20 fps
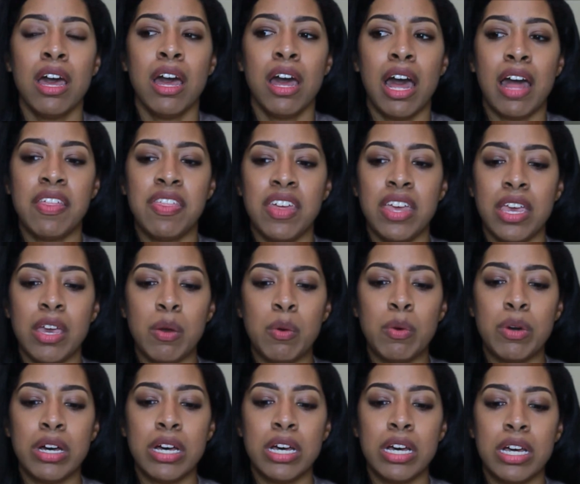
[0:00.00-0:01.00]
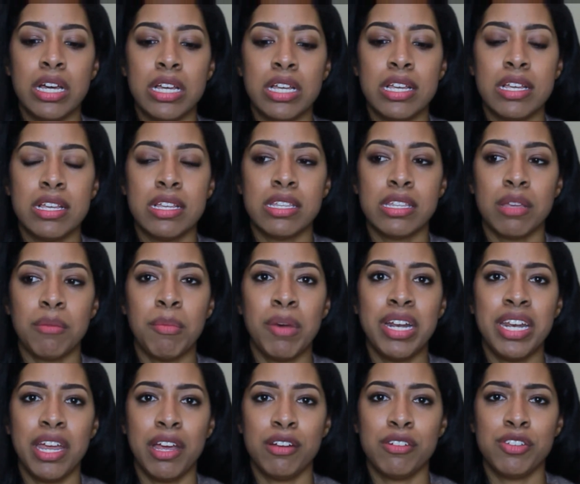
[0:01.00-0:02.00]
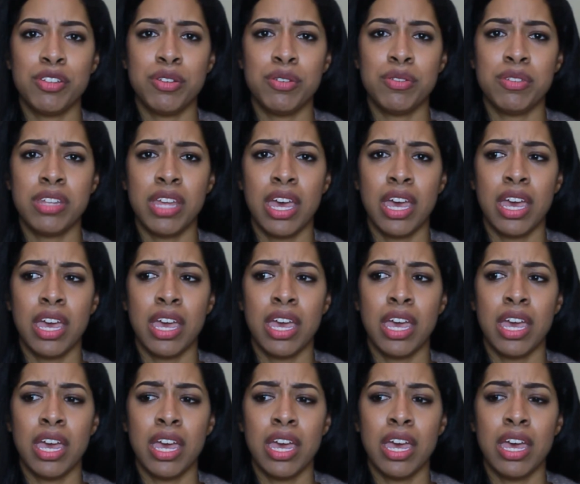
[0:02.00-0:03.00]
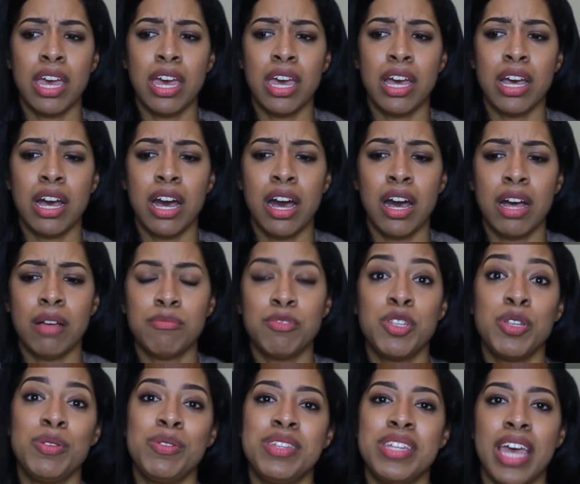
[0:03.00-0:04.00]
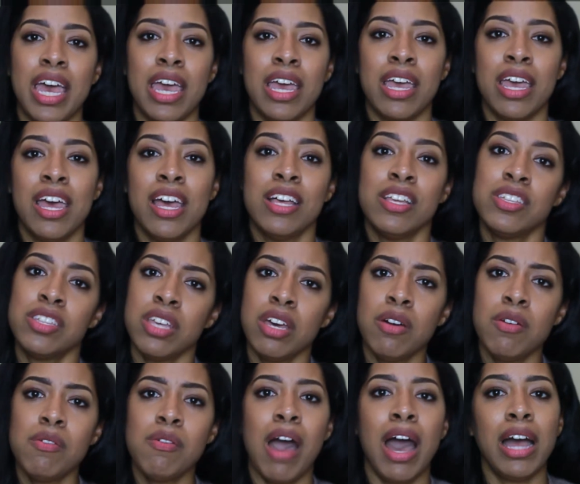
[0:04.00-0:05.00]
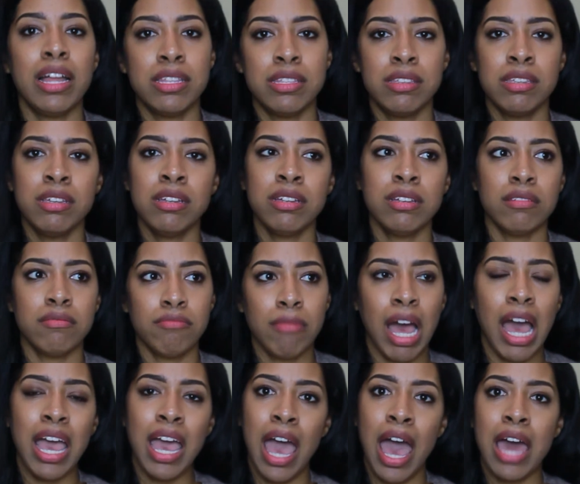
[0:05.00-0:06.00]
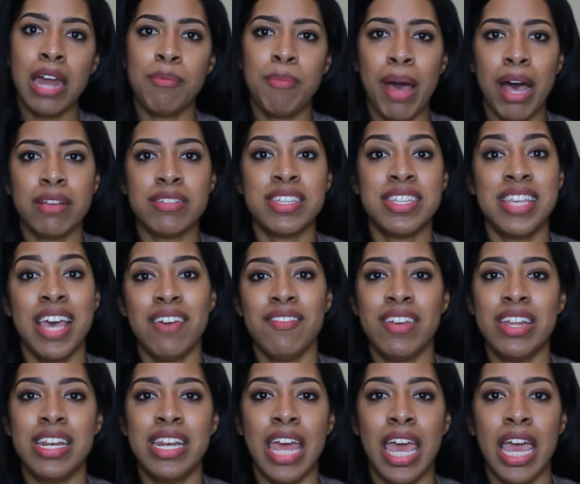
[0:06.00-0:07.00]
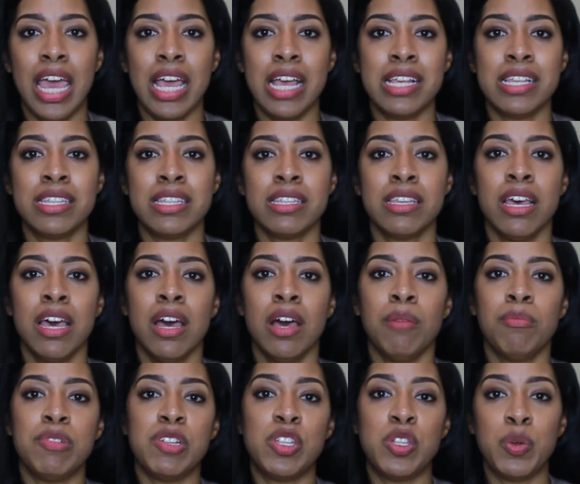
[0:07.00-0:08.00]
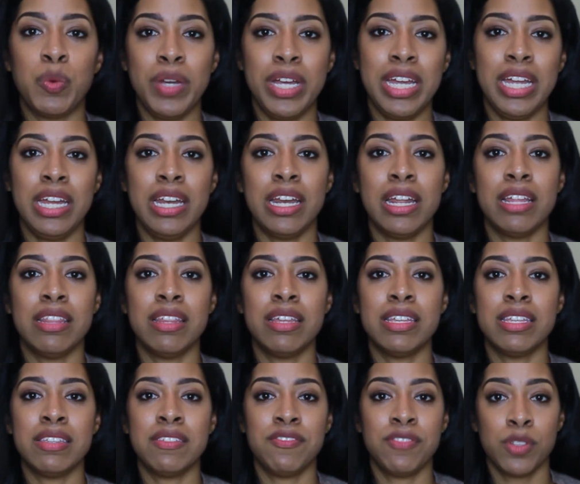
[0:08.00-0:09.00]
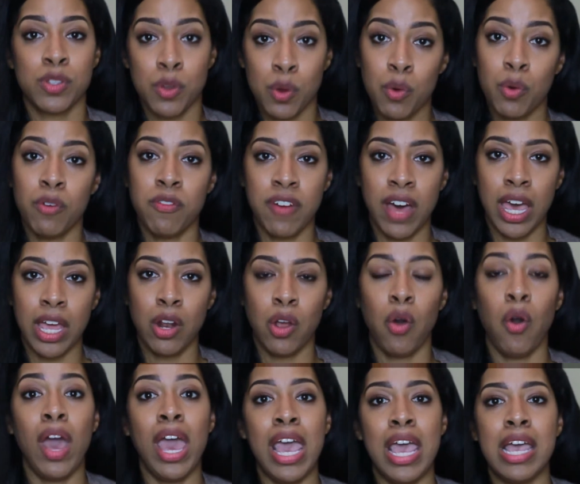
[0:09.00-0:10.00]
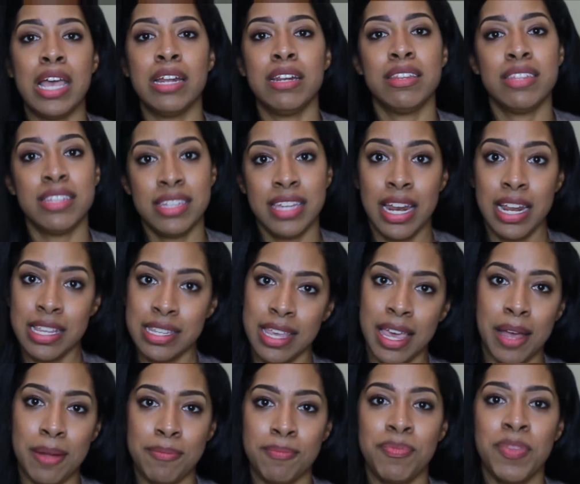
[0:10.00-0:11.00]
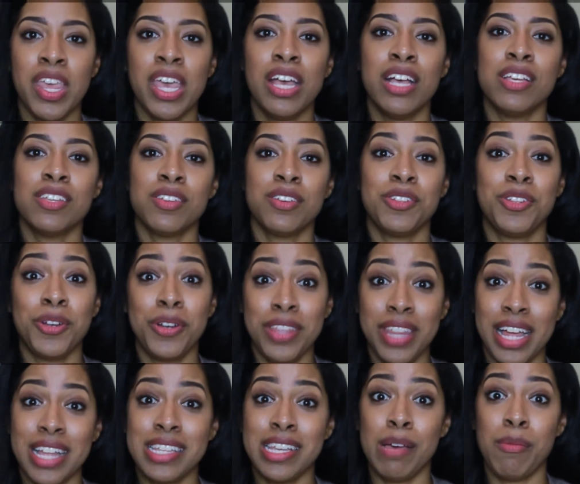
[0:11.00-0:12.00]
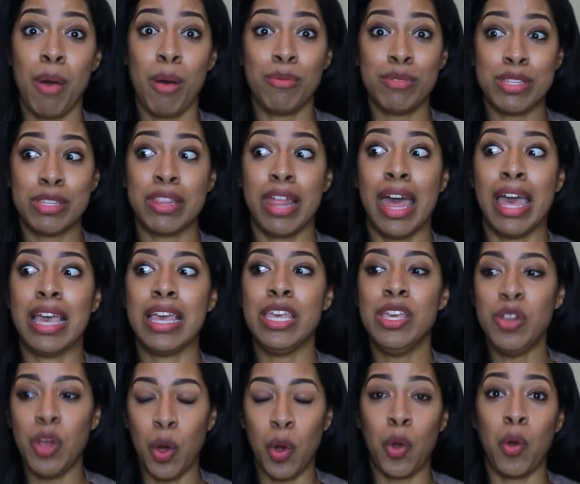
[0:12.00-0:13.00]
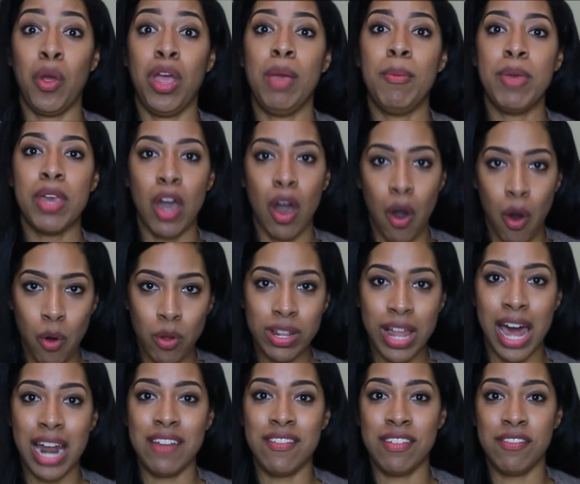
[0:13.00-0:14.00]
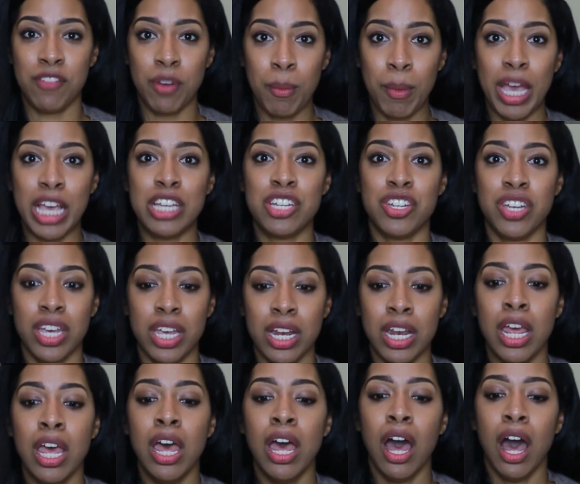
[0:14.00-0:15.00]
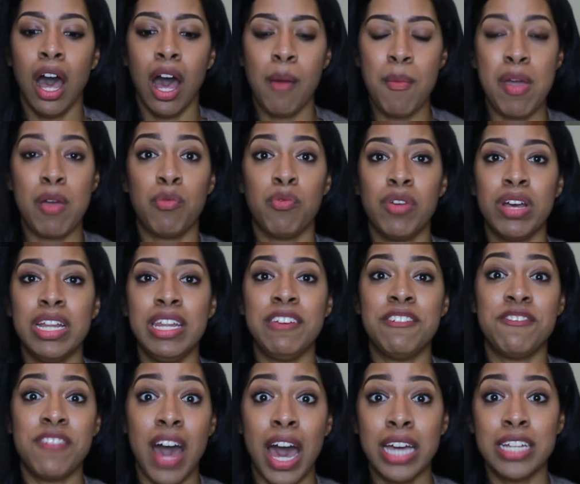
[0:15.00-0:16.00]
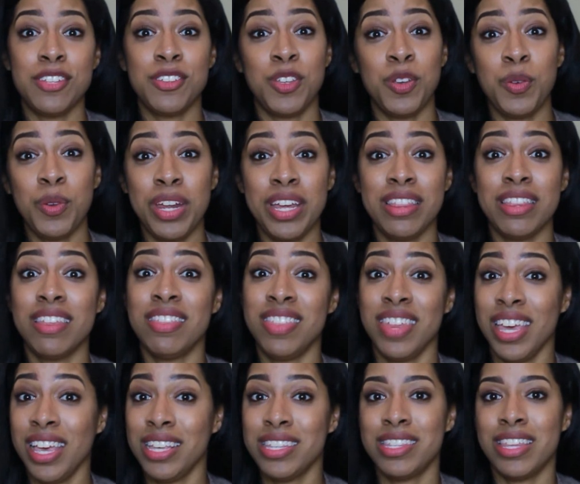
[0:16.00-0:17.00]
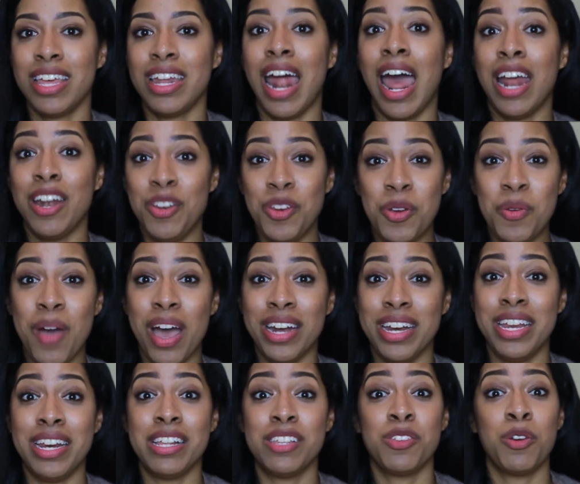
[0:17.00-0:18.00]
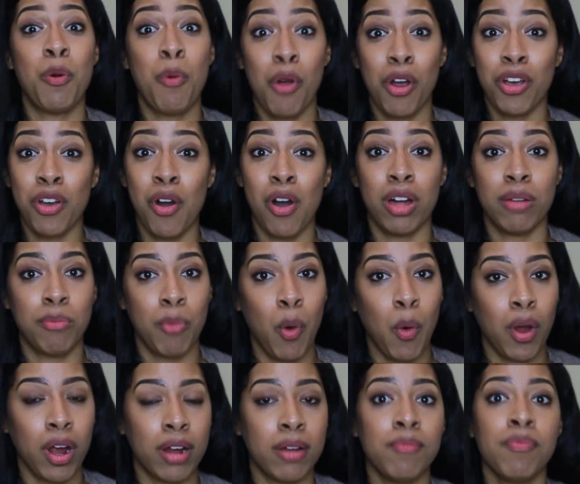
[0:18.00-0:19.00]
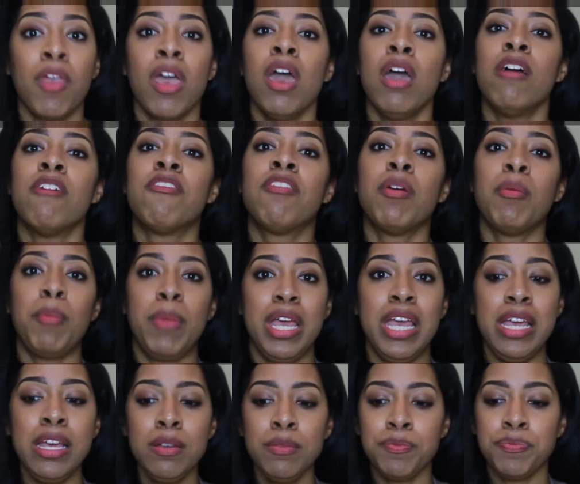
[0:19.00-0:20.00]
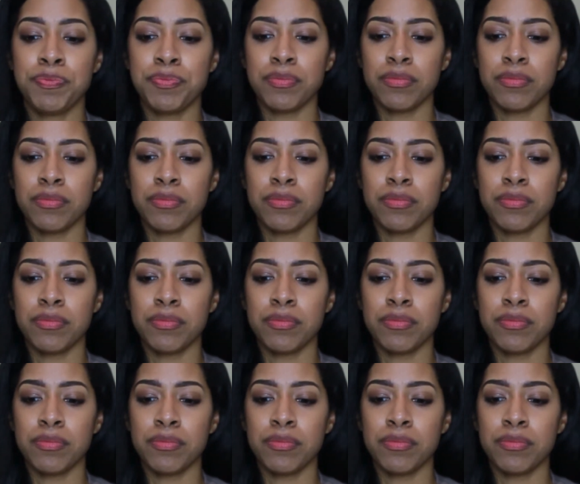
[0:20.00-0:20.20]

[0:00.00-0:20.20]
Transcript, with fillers: I think it was Monday or Tuesday, um, Tuesday. So I took, I had about seven days between the school final and the state exam. So during that time, I was like, you know, cramming a whole lot of information um, and really fine tuning the things that I knew I needed to work on more. For me,